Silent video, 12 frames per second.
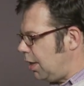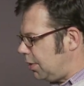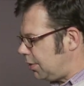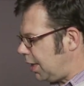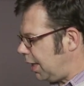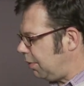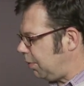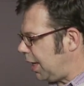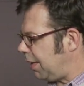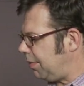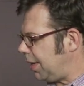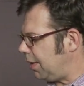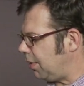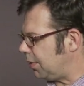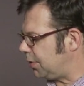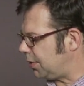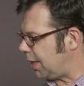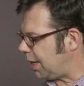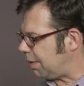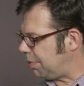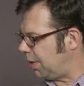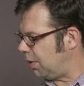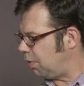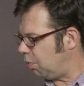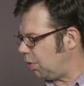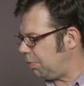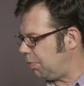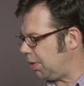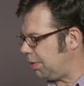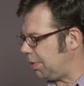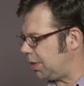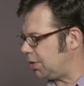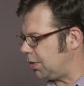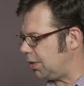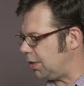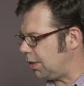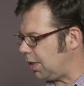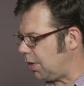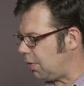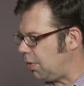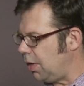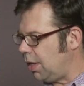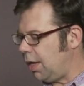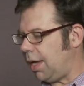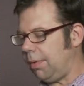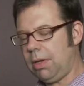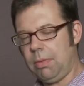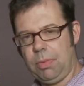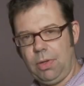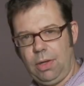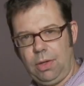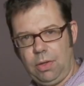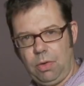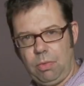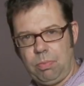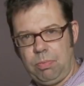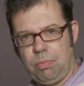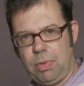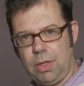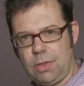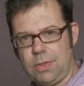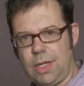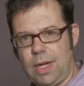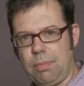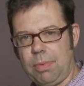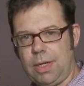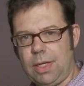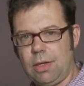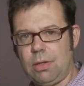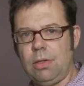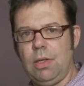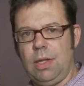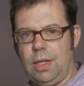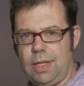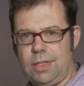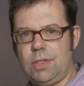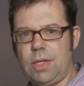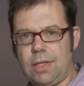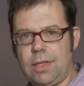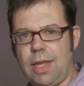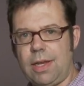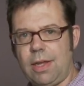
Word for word: So now that we have that all set up, we're pretty much good to go. I'm going to build a little bigger setup on here. Let's check that